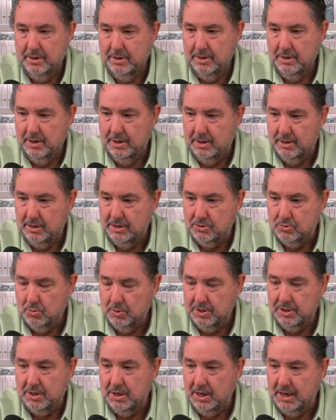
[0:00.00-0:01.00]
And it's
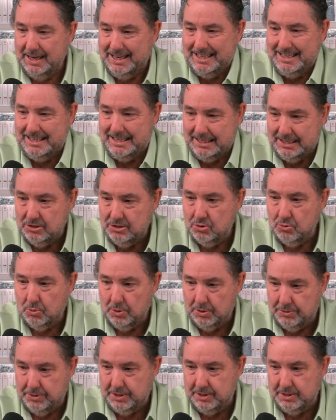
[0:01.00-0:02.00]
what God does
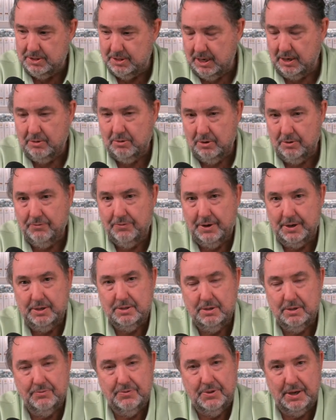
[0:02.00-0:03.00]
with the sacrifice
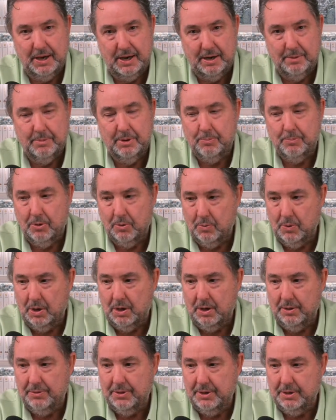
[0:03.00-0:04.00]
of the Adam of
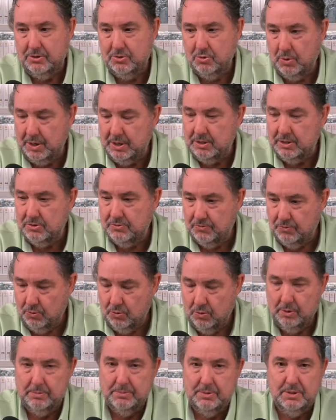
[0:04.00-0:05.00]
Parah that
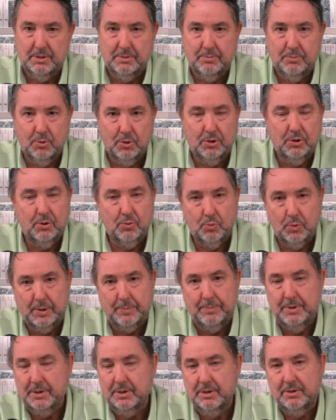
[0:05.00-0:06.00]
transforms the mortal
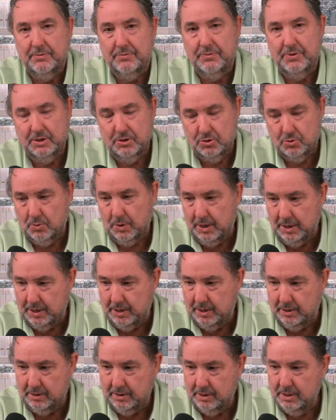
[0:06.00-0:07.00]
remnant of
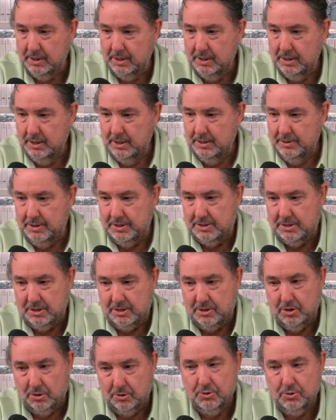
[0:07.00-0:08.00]
Israel, this
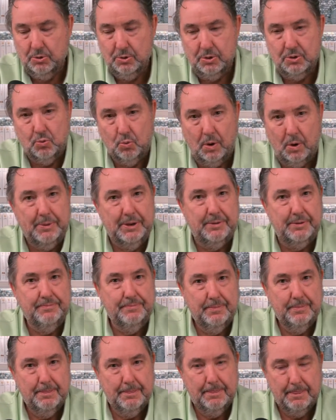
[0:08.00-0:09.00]
adulterous woman,
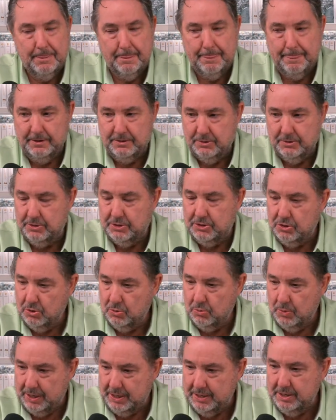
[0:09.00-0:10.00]
so that you're
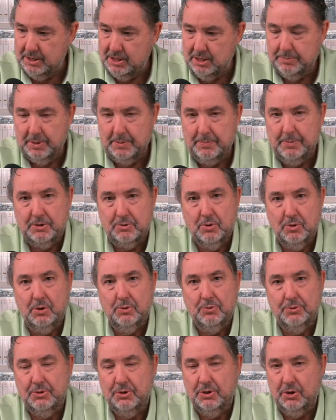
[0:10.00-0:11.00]
ready to be
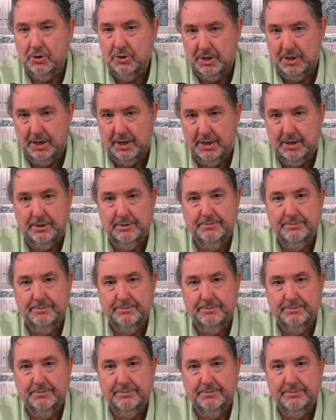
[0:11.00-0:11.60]
betrothed to your king.